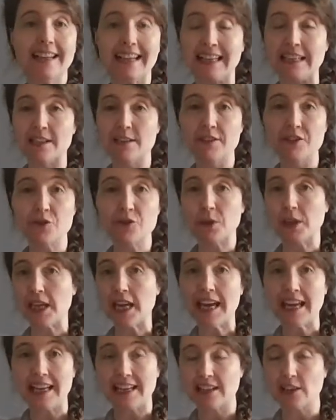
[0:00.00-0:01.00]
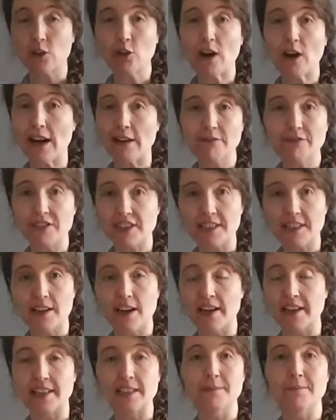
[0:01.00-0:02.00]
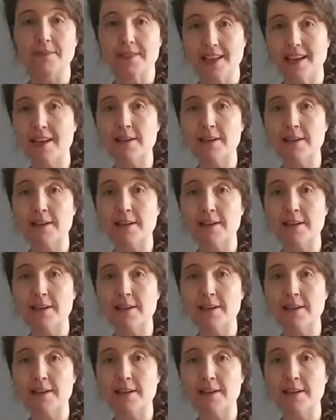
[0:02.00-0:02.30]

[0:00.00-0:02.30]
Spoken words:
individually handcrafted items.